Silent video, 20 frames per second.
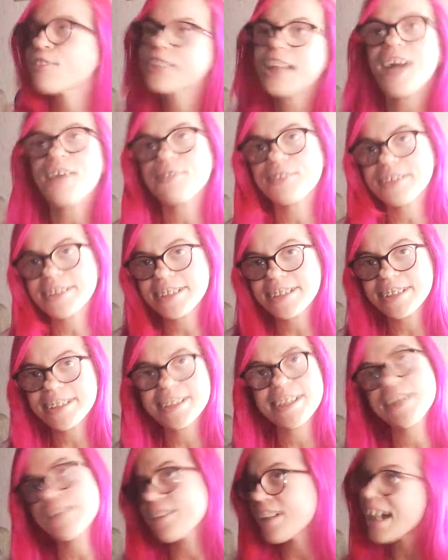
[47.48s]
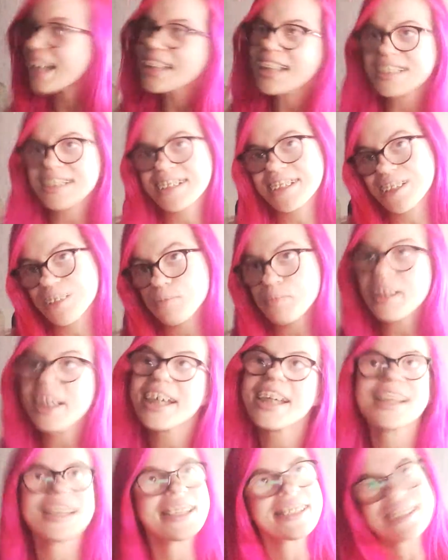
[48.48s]
without further ado, let's click
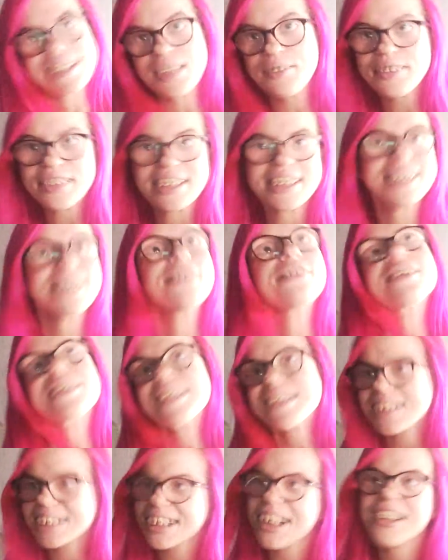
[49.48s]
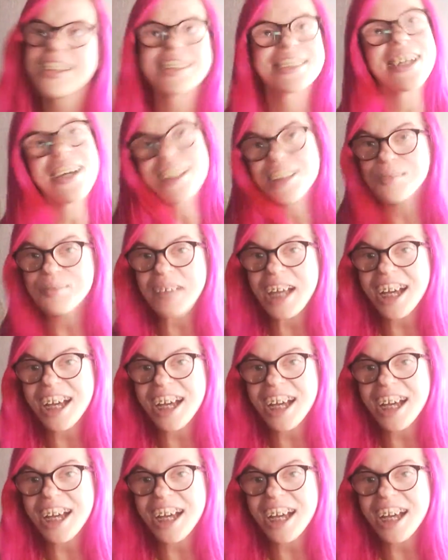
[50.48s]
play and let's see what this new Hurt song is all